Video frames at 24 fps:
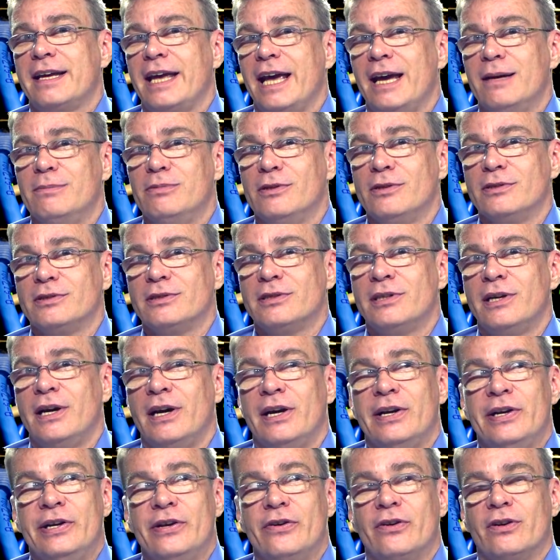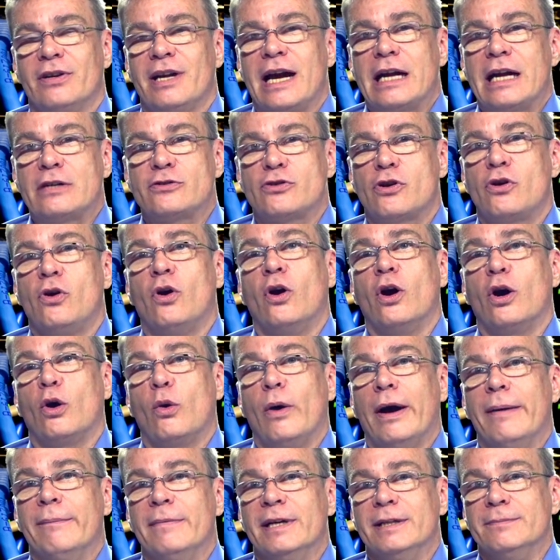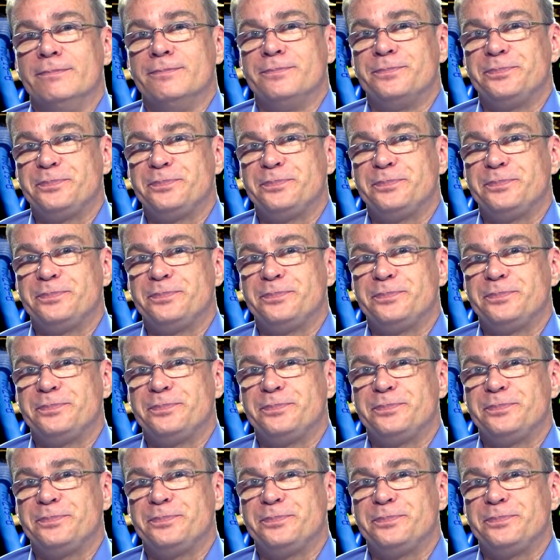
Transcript: cables near electrical equipment.